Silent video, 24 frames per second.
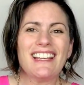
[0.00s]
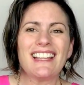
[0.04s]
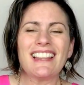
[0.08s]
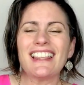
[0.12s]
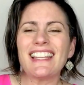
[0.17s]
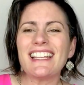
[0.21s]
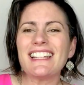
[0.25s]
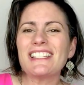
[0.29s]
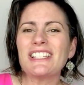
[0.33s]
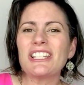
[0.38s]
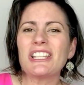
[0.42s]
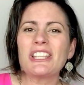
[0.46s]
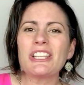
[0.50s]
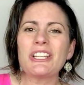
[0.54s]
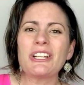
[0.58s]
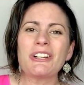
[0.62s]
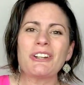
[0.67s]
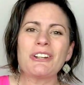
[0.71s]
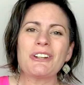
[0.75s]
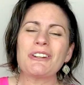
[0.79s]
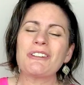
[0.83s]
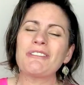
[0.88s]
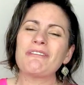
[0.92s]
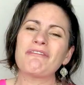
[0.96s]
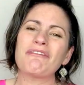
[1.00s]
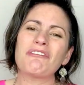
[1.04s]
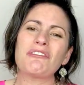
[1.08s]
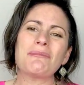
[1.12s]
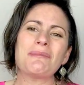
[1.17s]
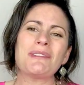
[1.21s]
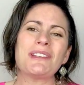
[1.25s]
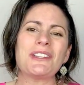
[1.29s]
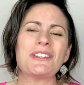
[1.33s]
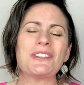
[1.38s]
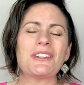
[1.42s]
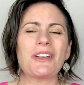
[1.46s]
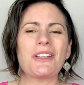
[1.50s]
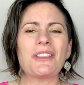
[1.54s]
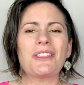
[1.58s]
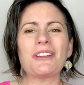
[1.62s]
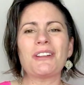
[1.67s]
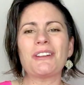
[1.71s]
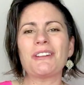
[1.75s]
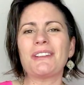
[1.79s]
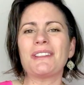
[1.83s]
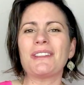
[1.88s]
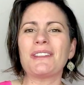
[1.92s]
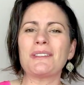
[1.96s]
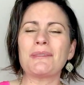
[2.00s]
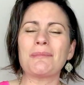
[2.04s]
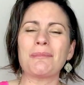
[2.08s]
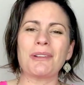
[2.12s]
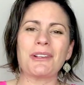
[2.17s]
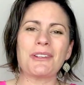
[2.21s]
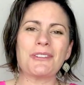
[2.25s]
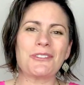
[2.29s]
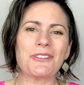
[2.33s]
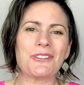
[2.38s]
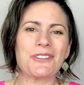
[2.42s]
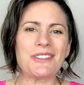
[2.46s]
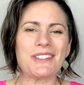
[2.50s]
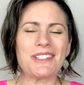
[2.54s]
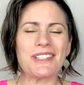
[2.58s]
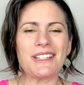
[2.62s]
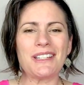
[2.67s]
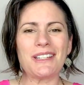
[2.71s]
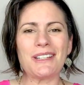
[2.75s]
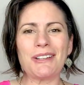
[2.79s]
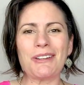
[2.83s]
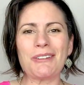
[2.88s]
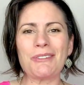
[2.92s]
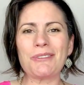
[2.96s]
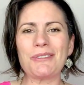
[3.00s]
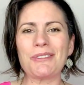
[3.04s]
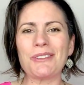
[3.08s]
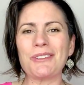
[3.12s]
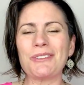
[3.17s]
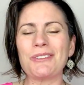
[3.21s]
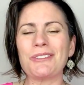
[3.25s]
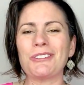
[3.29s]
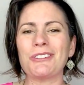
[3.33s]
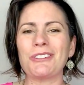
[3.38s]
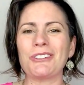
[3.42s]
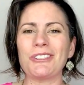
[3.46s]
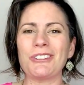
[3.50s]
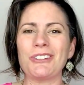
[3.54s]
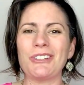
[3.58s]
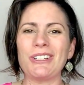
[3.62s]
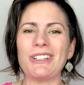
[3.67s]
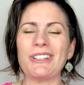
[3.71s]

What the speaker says: Let's learn from each other in this PleasureCEO sisterhood,